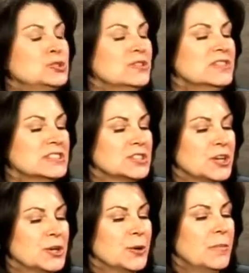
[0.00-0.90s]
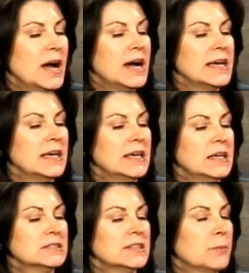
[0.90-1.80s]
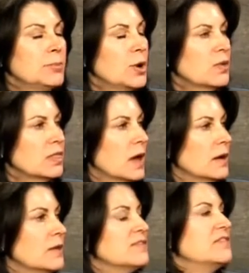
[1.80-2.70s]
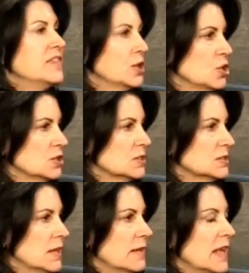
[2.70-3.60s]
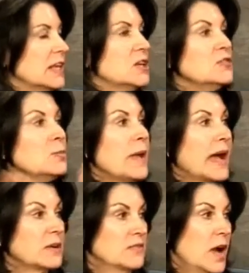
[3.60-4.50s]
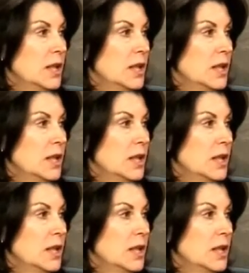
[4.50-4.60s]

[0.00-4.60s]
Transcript: Juvederm is, they're both fillers, and they give you back